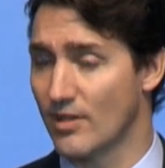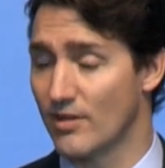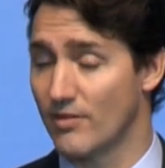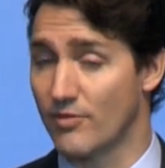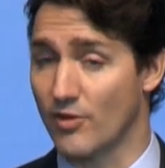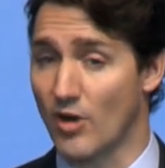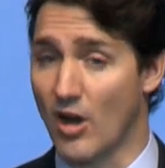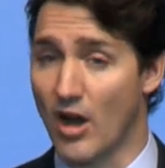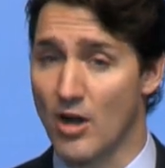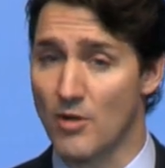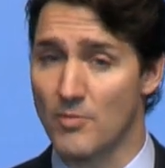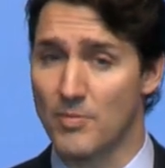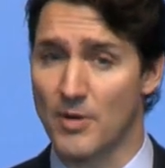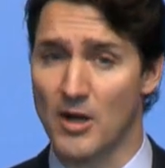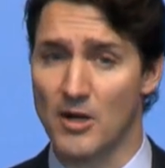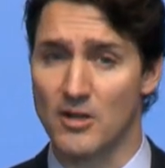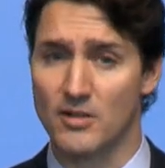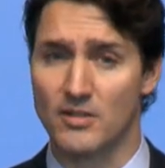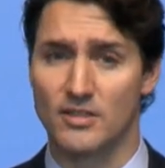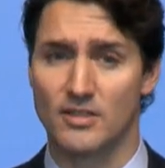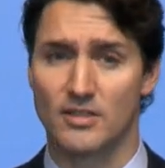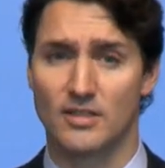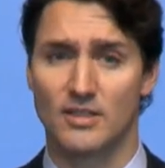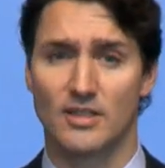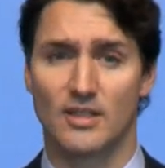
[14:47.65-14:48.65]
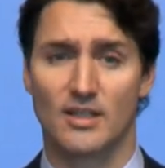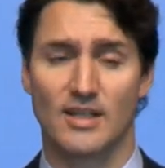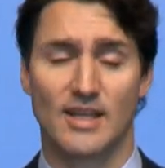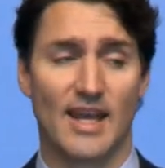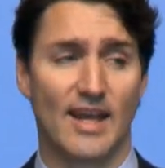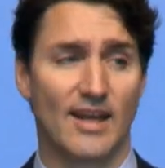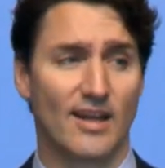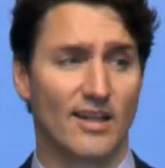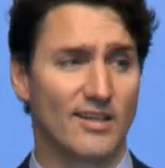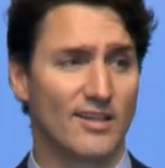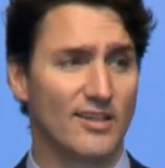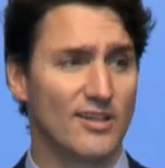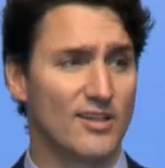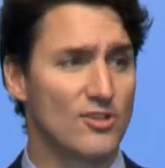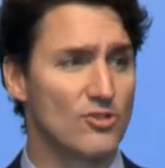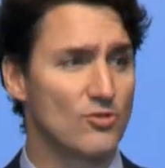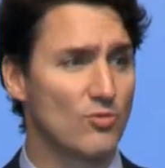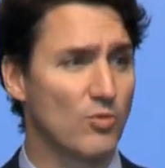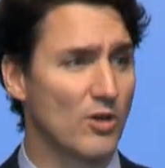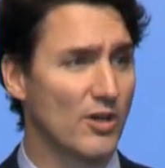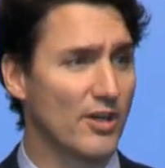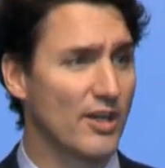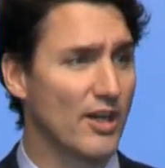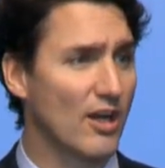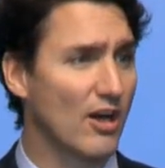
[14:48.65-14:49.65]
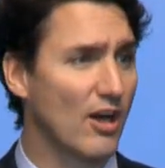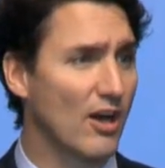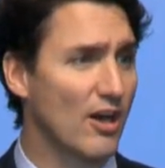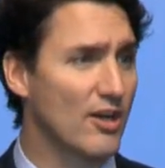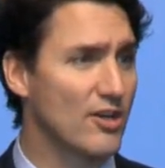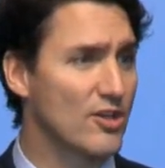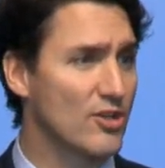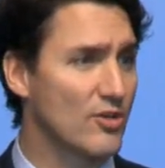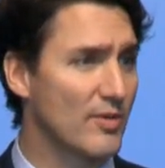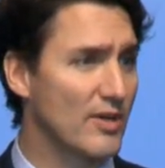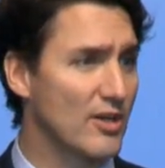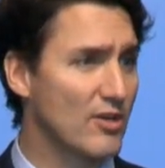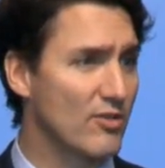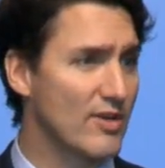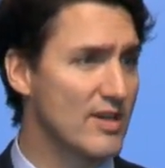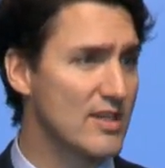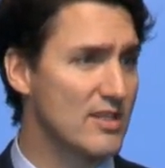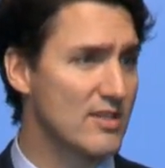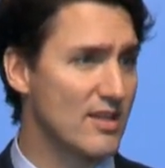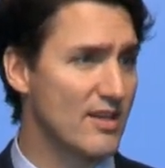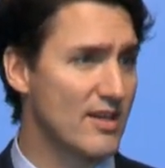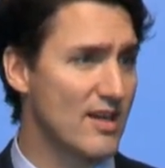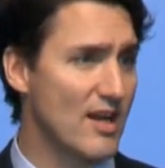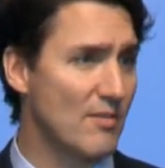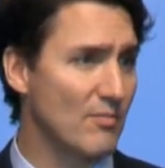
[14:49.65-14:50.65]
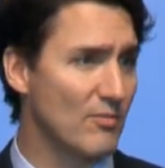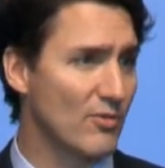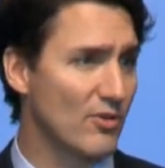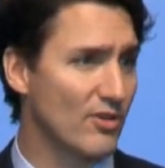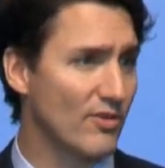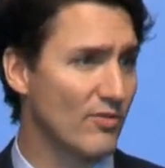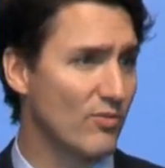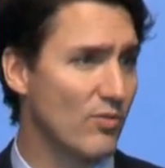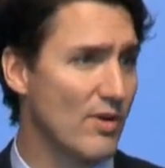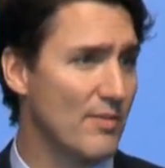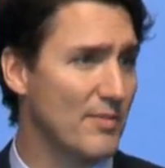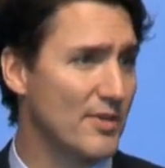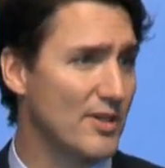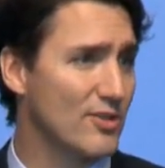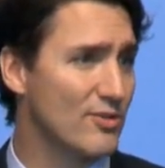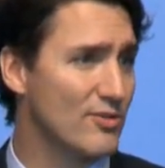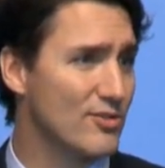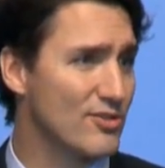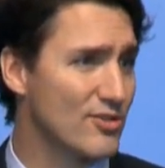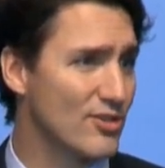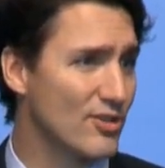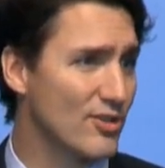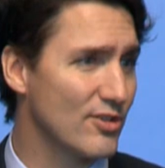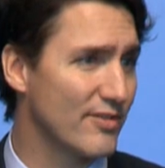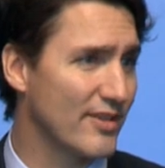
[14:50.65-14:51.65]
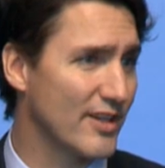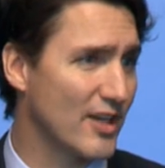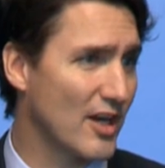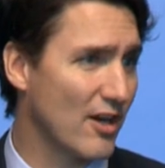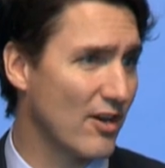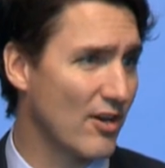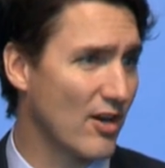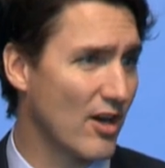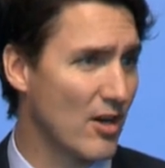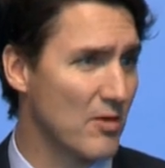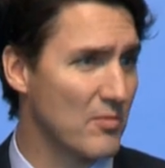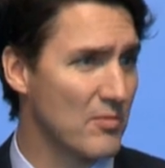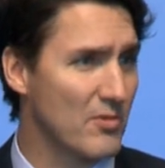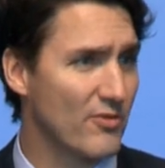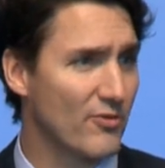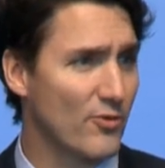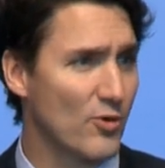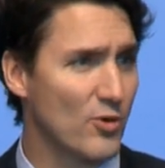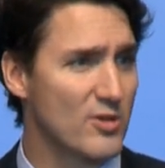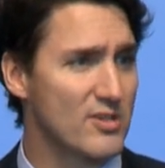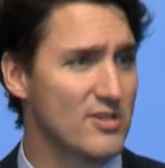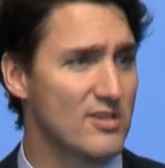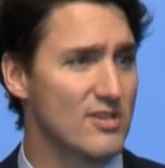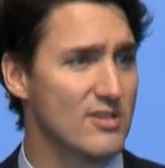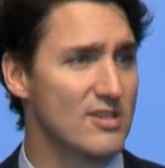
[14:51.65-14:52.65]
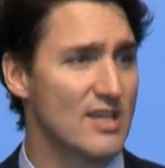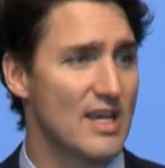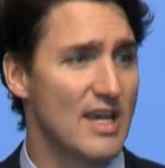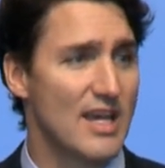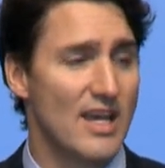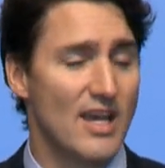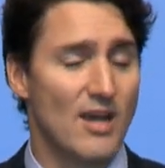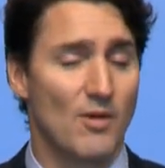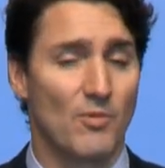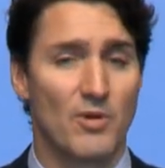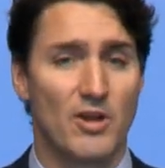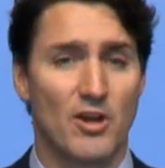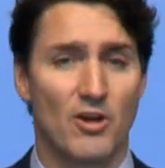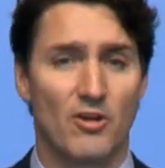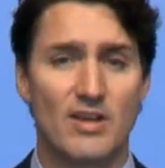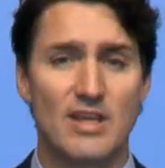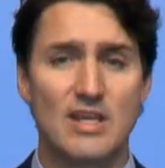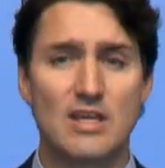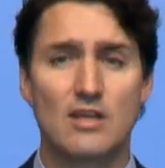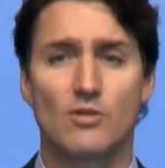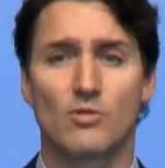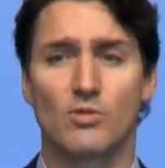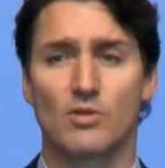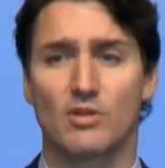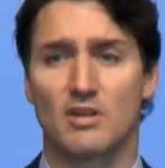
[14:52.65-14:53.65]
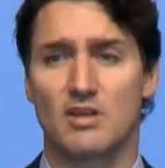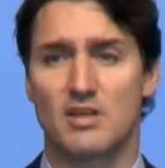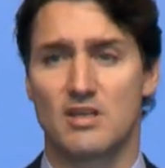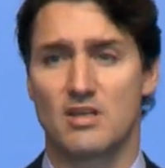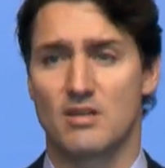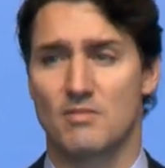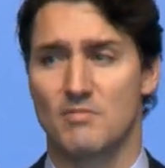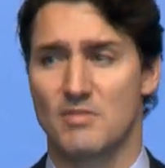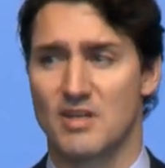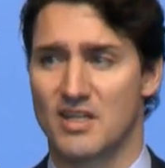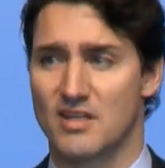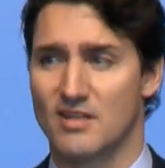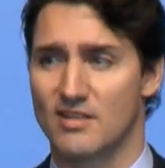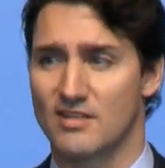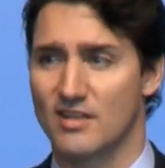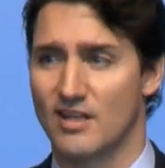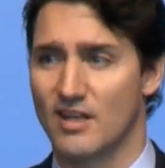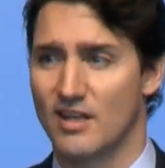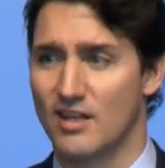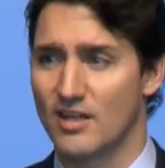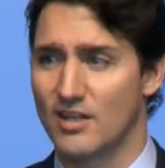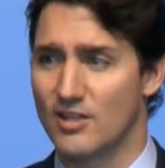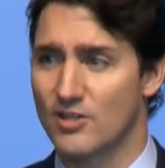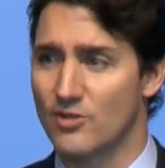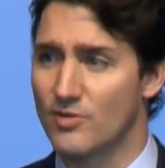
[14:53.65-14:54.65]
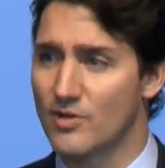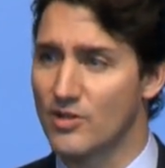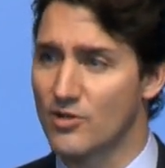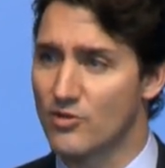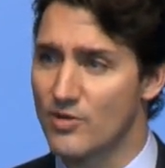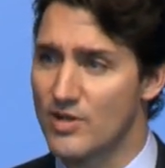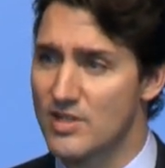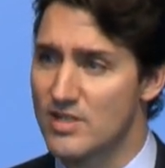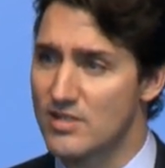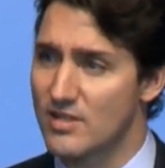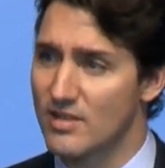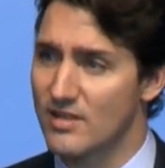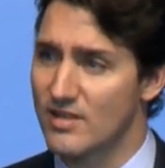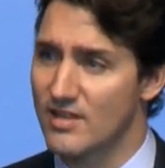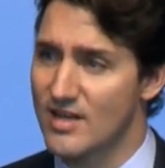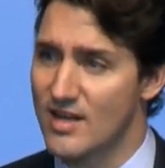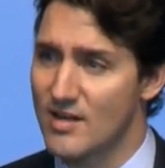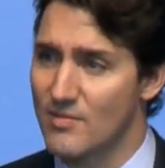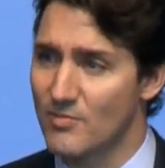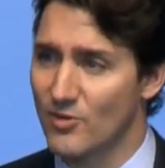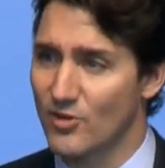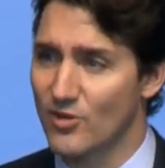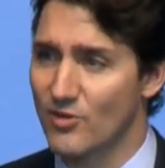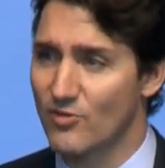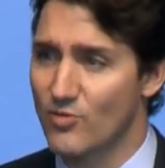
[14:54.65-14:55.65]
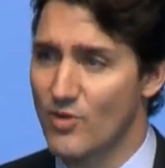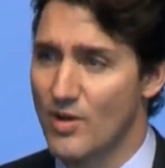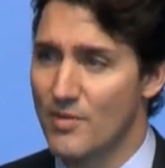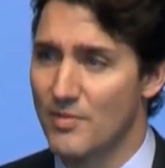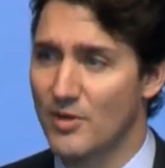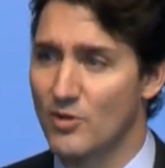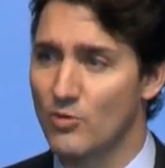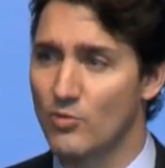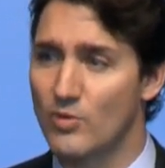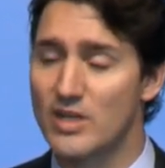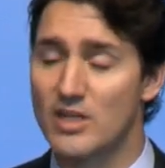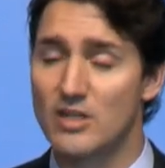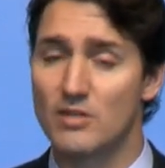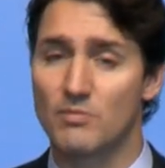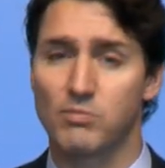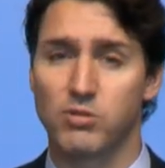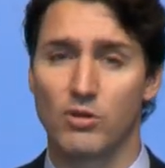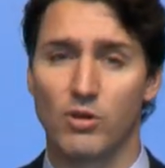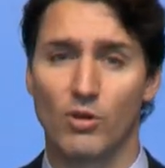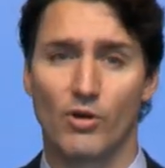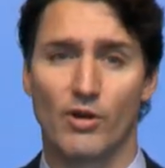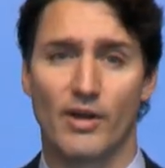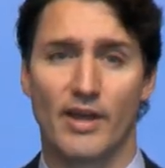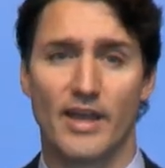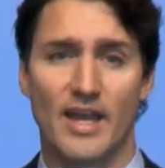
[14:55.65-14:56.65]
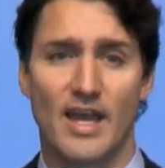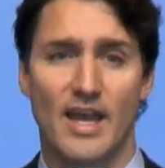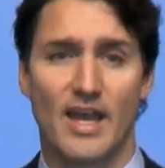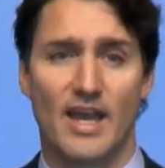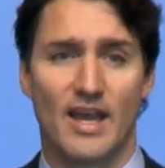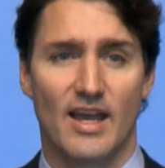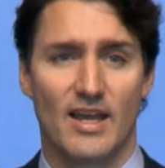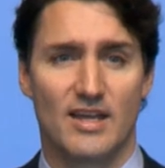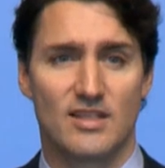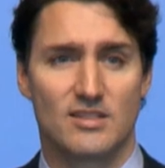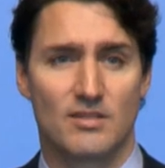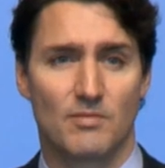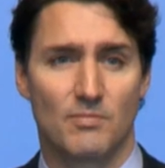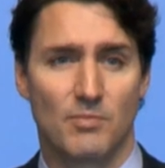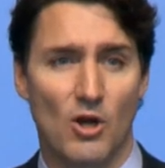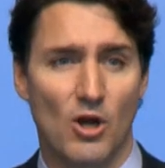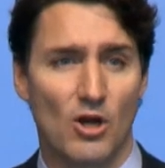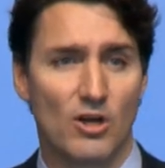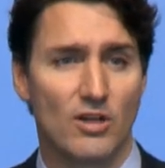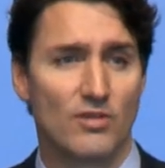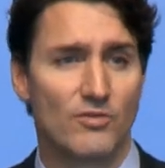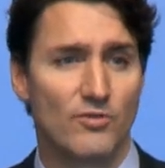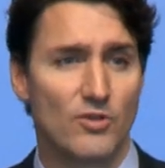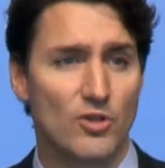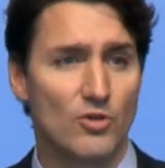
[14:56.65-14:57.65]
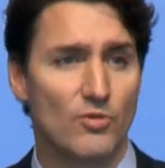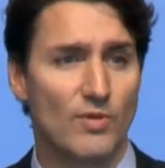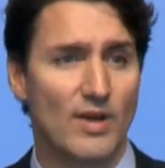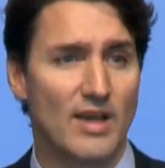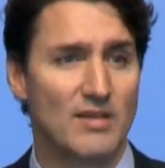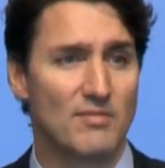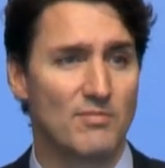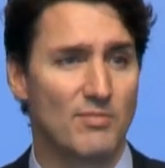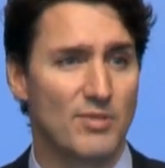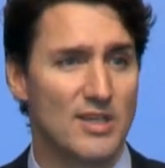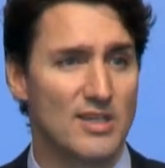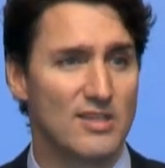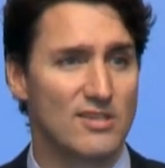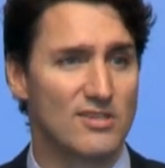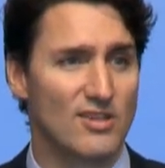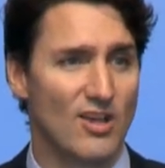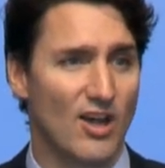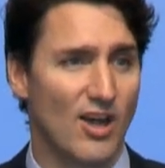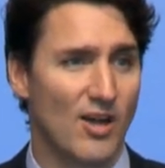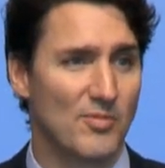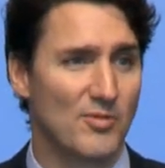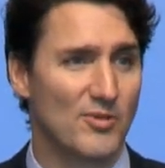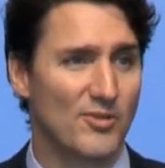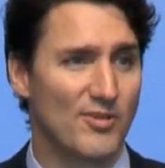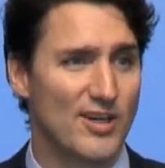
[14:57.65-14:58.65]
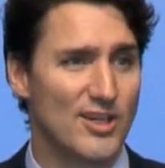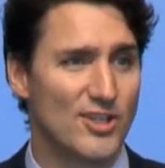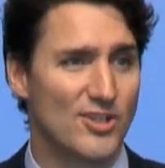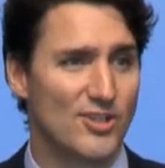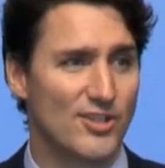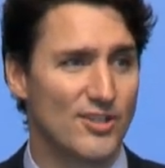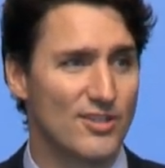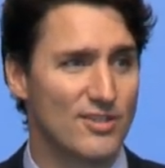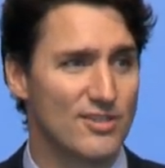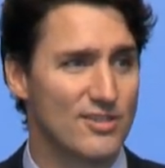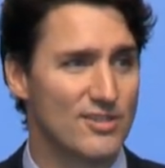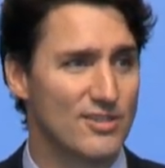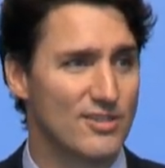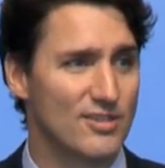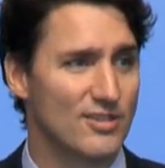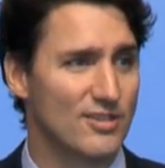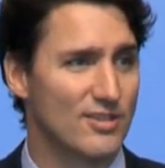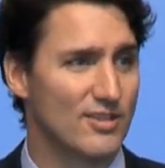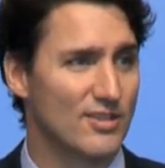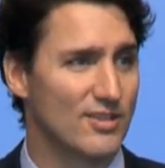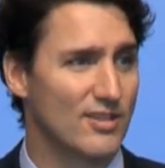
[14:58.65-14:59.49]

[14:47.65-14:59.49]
For our part, Canada is working hard to increase the number of women who serve in our armed forces, and we are equally committed to increasing the number of women we deploy as a part of UN peace operations.